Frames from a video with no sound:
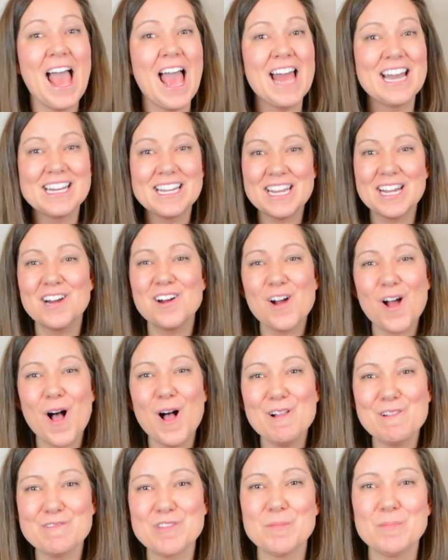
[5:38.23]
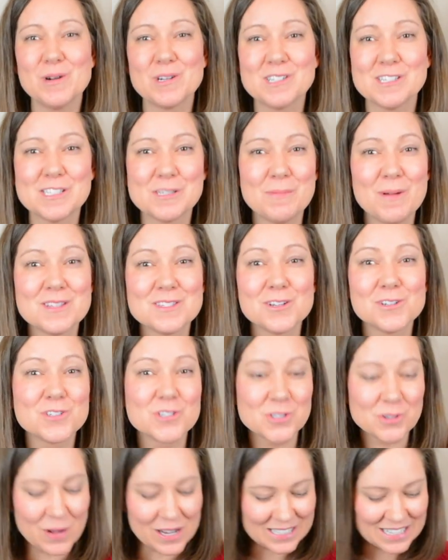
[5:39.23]
And here all of the participants are
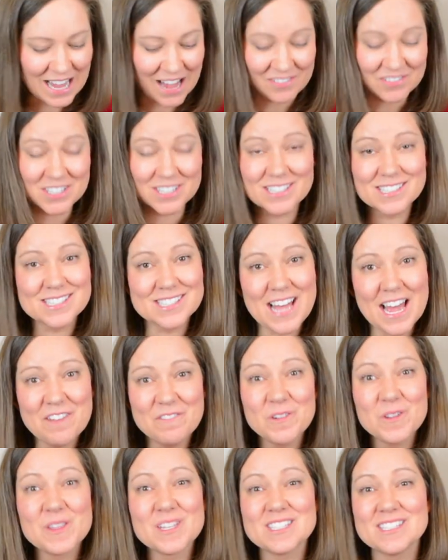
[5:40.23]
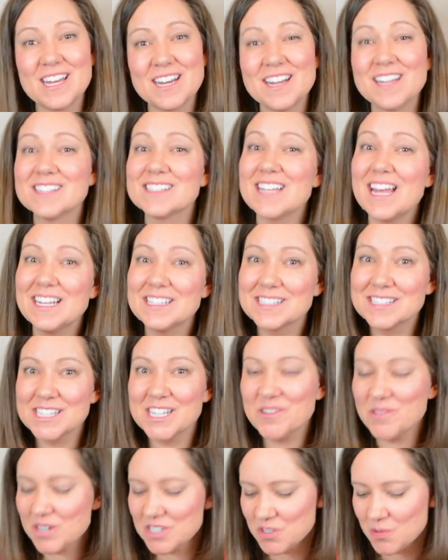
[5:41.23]
just going to have to decipher the sentence and
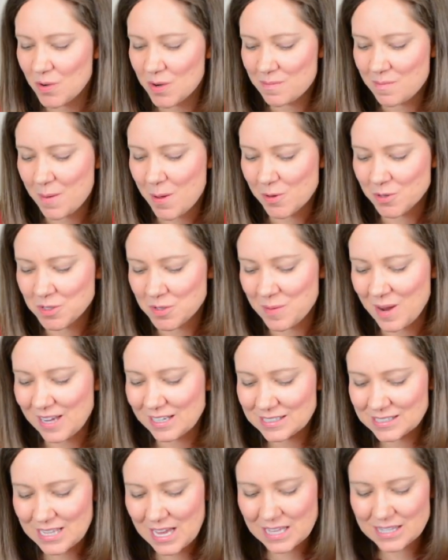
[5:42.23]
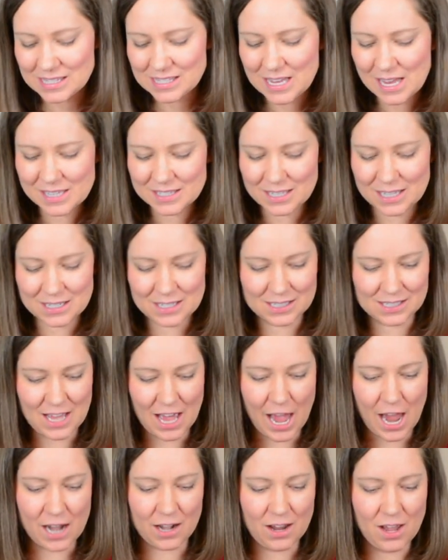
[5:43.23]
see which one most makes sense as they
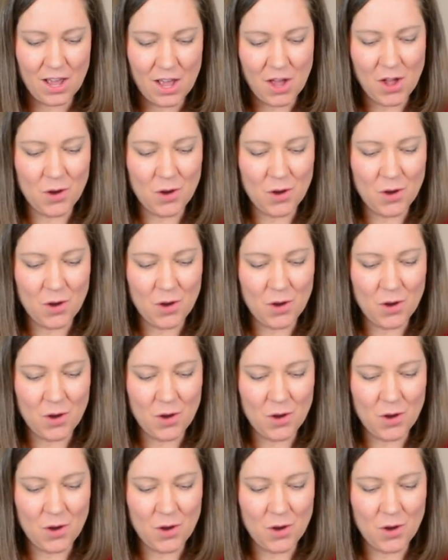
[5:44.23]
decide